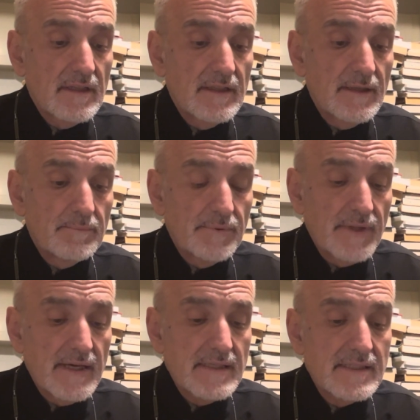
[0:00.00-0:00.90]
The
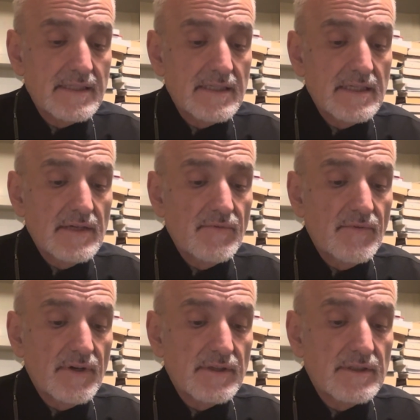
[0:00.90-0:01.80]
place
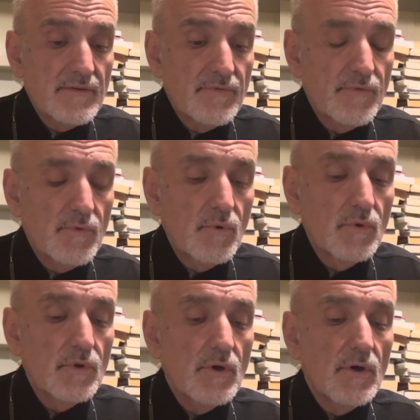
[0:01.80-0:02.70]
where is the
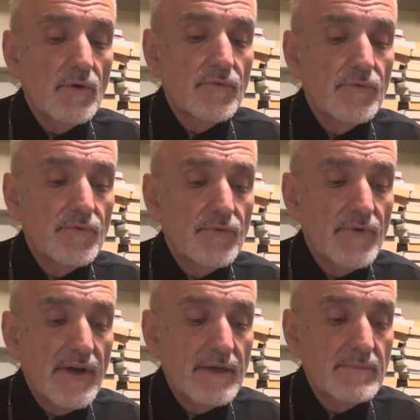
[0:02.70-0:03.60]
full of
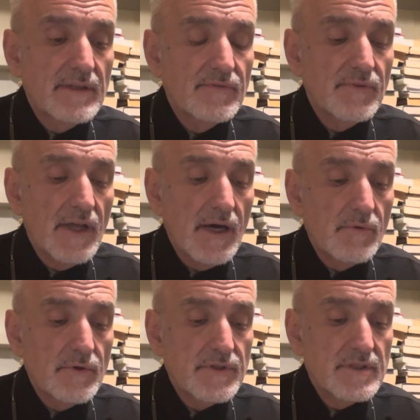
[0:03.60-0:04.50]
fragrant
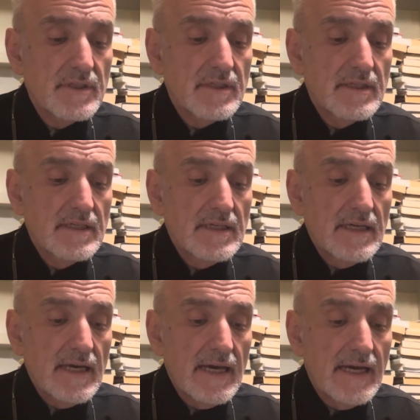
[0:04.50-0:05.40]
flowers,
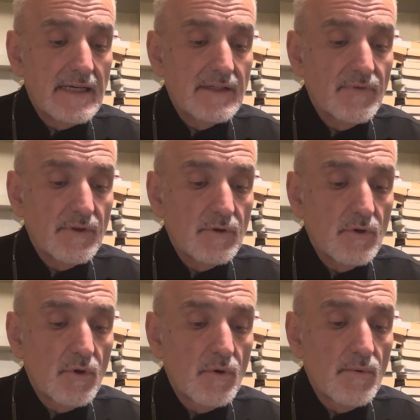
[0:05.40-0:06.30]
and it will
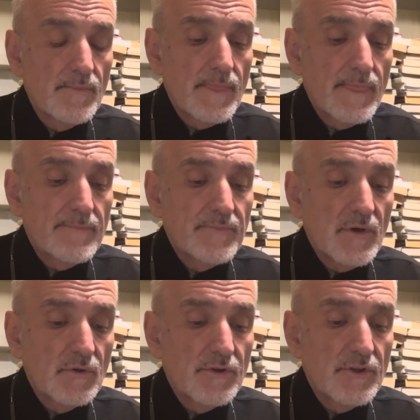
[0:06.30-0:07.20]
go
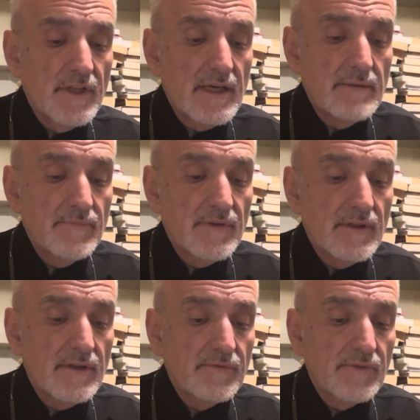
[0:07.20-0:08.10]
on the name
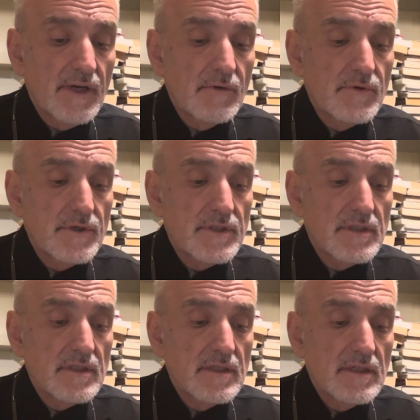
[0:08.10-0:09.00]
the
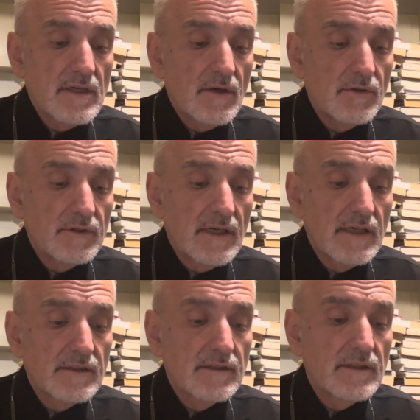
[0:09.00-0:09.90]
flowers on
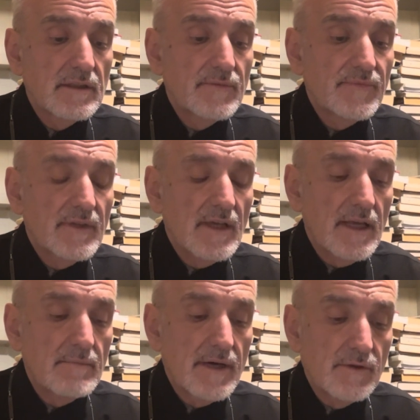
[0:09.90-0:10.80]
garden
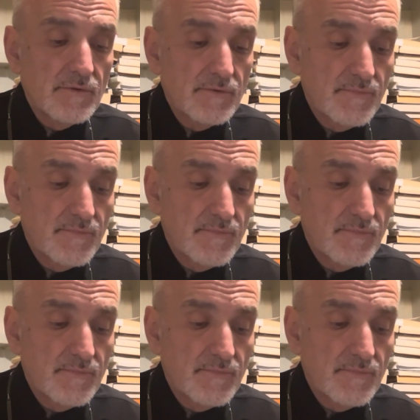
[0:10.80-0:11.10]
and meadow.